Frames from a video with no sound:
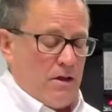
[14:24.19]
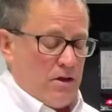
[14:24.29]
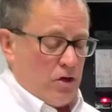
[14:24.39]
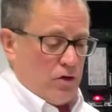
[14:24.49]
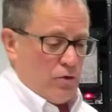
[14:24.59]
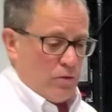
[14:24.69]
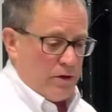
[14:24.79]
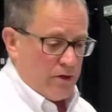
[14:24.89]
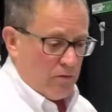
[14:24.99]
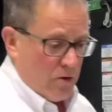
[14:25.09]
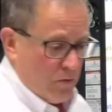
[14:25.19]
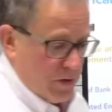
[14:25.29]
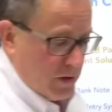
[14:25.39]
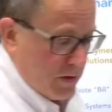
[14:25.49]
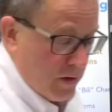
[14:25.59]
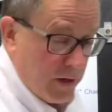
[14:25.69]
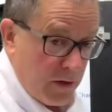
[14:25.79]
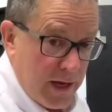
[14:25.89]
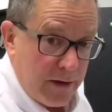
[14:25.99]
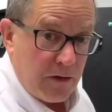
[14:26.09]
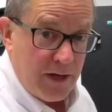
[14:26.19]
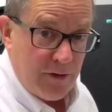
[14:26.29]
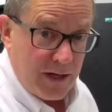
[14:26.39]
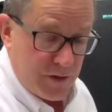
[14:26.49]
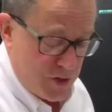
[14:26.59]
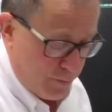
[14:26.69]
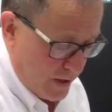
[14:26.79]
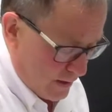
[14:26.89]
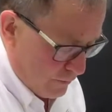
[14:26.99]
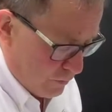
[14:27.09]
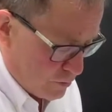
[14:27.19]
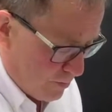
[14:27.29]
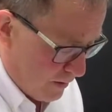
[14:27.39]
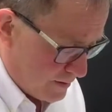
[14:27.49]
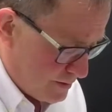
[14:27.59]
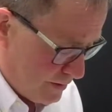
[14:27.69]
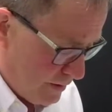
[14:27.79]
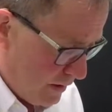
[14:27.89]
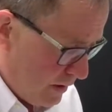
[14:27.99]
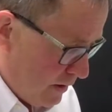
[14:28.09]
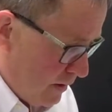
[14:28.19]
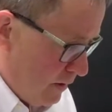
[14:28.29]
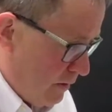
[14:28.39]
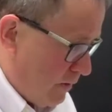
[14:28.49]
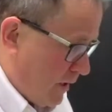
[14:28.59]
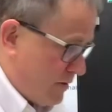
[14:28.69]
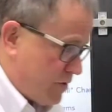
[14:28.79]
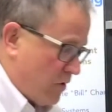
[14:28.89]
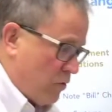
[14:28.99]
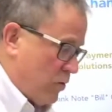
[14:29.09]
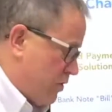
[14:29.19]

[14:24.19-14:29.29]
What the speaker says: You can do it on your own, and again, Kleen-Rite can supply you those parts. Okay, so what you